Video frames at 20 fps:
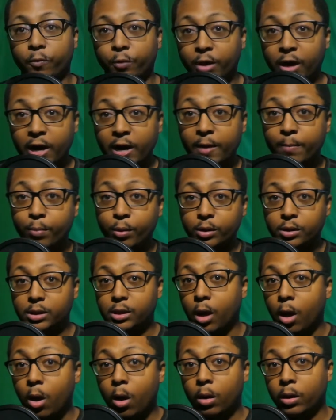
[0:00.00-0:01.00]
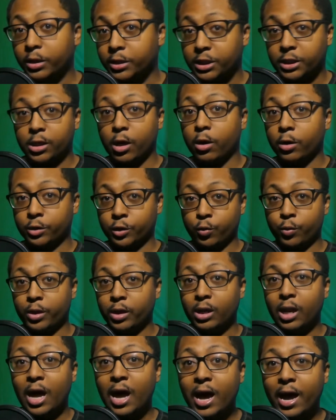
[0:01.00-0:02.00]
Funai puts all his stars on
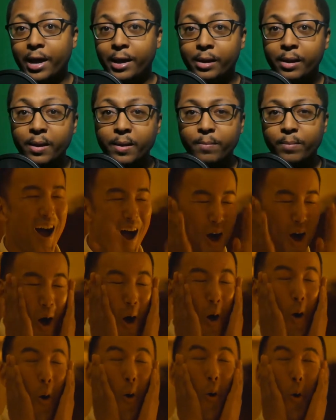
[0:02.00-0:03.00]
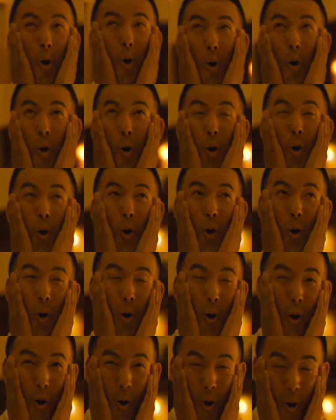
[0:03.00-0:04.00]
the line because he knows he's
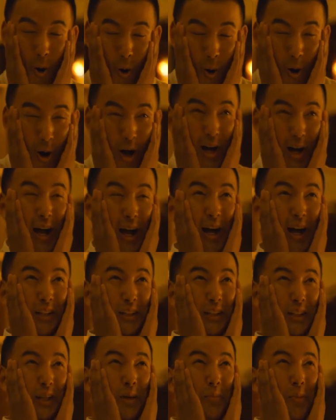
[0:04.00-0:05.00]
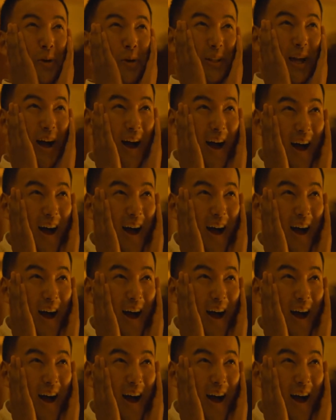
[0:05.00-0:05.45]
got this one in the bag.